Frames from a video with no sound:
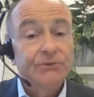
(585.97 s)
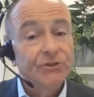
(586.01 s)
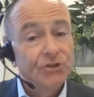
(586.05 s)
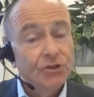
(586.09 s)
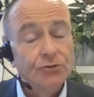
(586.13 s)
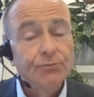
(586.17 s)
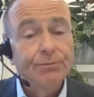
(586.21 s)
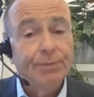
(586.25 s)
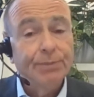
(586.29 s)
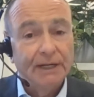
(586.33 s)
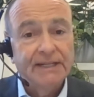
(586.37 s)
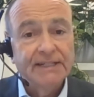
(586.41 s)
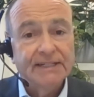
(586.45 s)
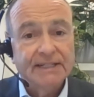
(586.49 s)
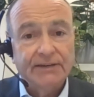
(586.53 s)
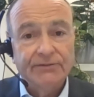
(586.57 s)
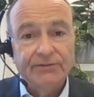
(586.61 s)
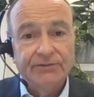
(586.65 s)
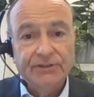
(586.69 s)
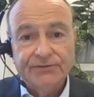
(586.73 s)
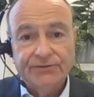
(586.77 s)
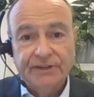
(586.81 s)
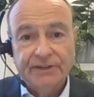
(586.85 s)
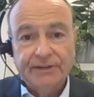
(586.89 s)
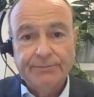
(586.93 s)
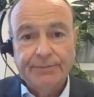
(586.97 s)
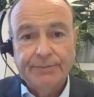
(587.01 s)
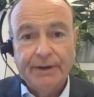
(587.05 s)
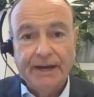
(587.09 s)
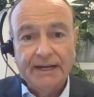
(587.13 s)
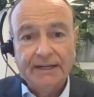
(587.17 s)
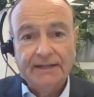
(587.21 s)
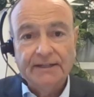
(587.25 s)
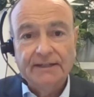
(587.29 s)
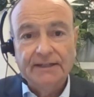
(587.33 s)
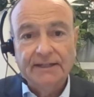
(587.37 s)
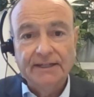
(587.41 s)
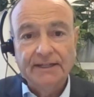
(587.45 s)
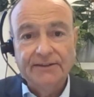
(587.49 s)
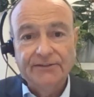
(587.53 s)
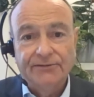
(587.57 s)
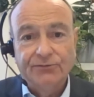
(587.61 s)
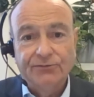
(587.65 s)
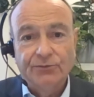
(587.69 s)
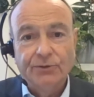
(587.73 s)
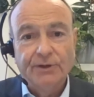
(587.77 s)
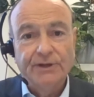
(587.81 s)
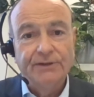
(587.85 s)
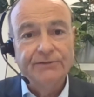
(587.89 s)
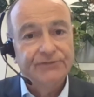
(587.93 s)
Do please give us feedback.
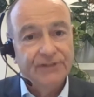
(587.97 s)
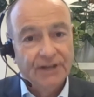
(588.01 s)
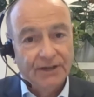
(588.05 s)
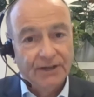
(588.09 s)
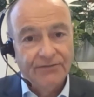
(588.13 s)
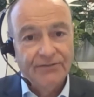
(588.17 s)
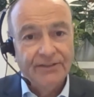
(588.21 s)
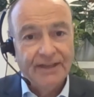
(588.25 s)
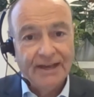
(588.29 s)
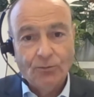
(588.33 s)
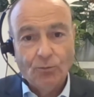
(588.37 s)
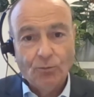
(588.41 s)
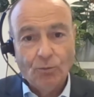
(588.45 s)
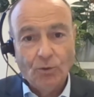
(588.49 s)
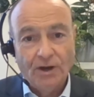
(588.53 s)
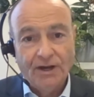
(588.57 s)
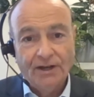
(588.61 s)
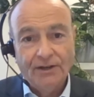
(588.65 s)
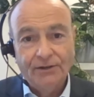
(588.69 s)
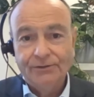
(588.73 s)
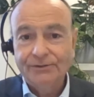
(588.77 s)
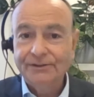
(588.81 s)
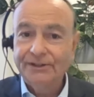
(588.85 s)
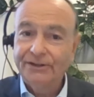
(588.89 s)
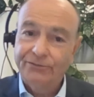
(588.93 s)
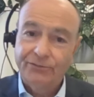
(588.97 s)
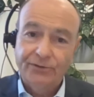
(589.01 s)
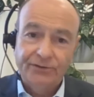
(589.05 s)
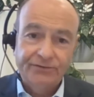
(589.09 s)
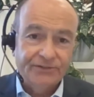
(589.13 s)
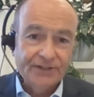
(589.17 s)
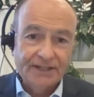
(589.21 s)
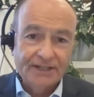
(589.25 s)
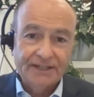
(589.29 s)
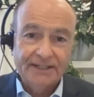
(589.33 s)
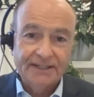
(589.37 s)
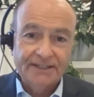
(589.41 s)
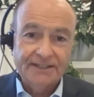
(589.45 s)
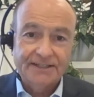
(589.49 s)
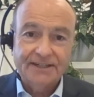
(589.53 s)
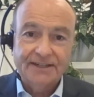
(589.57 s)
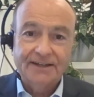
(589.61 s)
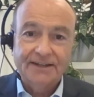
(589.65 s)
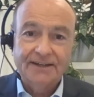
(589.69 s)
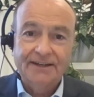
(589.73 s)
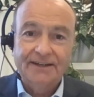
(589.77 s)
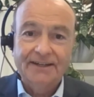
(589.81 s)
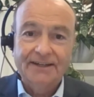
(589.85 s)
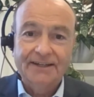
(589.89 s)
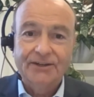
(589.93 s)
If we've done that well, if we've done it
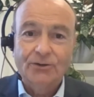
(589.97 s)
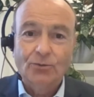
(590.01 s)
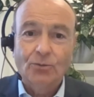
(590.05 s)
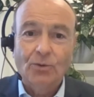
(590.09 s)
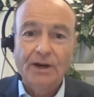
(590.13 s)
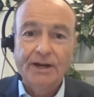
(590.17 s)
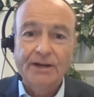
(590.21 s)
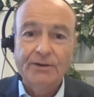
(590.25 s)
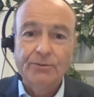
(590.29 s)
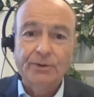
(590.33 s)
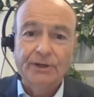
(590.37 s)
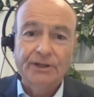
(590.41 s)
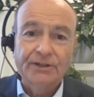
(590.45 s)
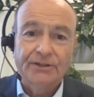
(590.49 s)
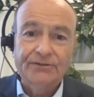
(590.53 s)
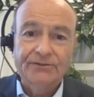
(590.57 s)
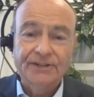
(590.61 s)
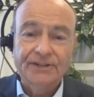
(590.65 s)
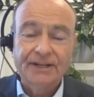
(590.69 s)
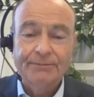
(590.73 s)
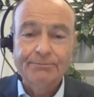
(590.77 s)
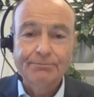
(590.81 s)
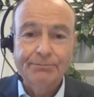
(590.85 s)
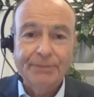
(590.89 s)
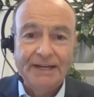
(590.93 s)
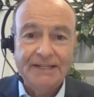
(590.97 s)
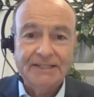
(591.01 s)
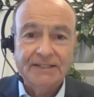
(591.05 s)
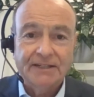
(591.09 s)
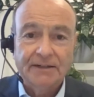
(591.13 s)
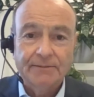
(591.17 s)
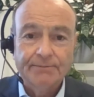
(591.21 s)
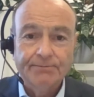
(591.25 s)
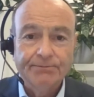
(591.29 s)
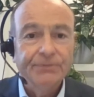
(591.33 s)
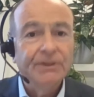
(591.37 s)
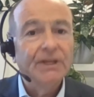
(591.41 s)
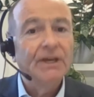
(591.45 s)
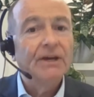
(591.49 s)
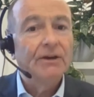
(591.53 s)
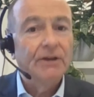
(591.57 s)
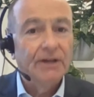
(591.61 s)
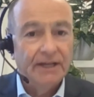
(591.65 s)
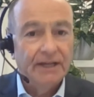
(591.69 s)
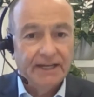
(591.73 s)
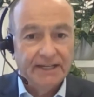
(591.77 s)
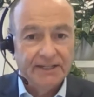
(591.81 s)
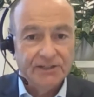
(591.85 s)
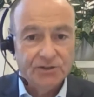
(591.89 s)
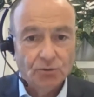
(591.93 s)
in a way we could have done better,
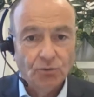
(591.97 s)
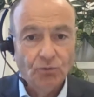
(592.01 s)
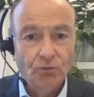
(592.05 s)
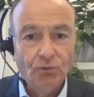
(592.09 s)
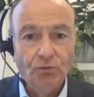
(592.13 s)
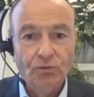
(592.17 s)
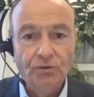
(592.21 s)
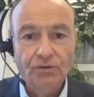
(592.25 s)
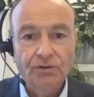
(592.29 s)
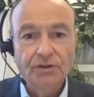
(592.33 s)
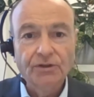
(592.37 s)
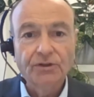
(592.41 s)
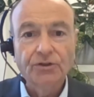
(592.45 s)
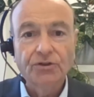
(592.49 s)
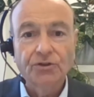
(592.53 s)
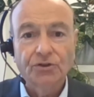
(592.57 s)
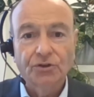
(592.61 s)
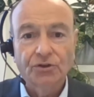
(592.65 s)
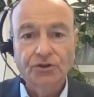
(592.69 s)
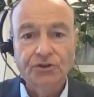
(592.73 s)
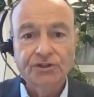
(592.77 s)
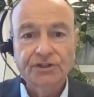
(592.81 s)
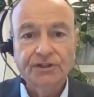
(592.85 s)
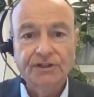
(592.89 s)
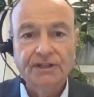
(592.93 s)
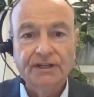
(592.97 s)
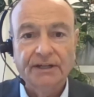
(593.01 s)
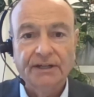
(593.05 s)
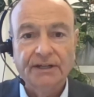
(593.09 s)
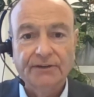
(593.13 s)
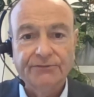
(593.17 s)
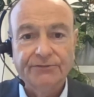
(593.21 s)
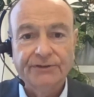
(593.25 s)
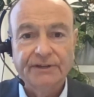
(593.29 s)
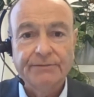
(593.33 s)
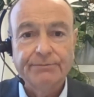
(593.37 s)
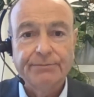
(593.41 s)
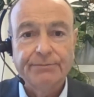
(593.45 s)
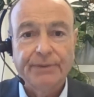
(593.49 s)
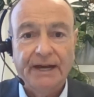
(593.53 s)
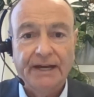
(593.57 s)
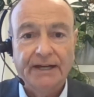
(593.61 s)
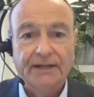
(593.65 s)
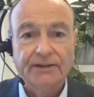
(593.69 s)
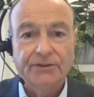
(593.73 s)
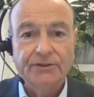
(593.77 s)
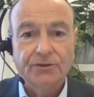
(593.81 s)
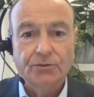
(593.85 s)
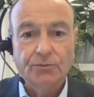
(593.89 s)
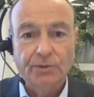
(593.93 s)
it's all good
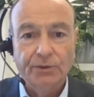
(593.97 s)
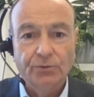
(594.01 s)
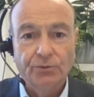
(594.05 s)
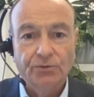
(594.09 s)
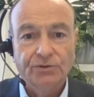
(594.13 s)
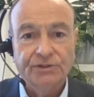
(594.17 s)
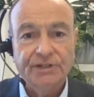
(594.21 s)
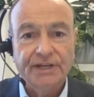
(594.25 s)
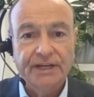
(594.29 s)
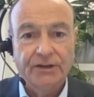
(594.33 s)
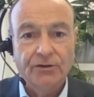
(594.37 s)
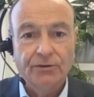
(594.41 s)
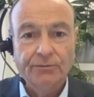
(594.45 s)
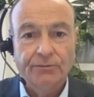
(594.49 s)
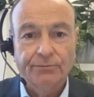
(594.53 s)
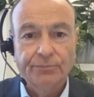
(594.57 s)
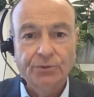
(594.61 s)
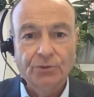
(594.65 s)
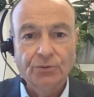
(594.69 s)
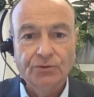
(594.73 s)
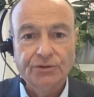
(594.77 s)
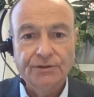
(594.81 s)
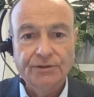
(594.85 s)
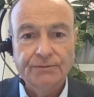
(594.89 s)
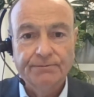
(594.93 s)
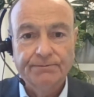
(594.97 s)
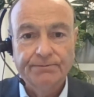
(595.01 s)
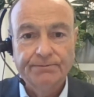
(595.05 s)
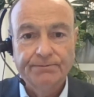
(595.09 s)
feedback that we will take on board.